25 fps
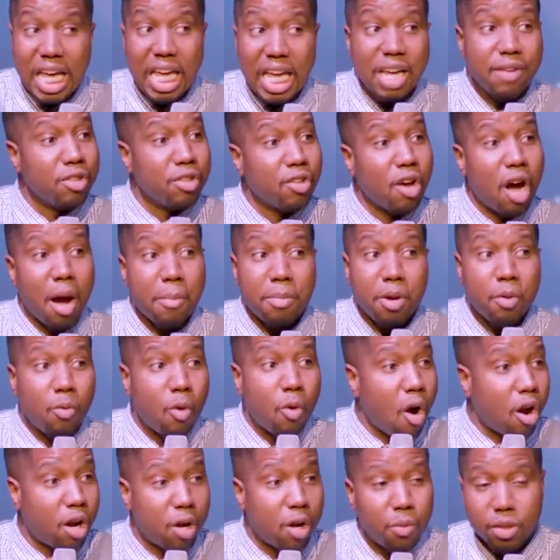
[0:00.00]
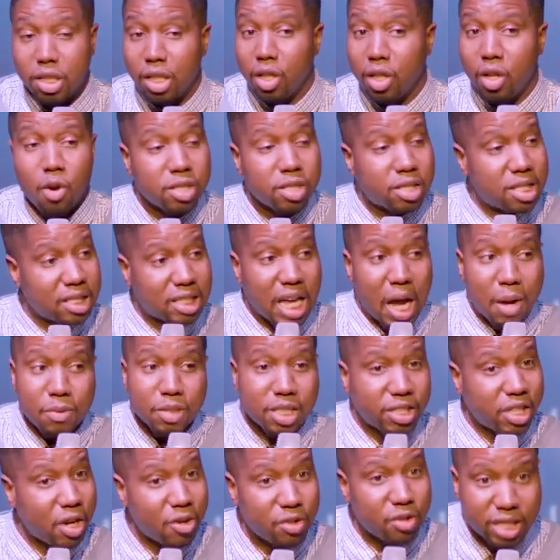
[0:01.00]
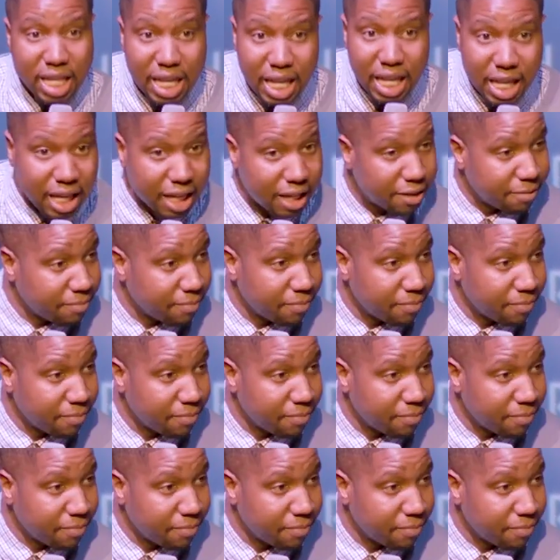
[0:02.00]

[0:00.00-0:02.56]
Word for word: even though I've been walking with the Lord since I was 13.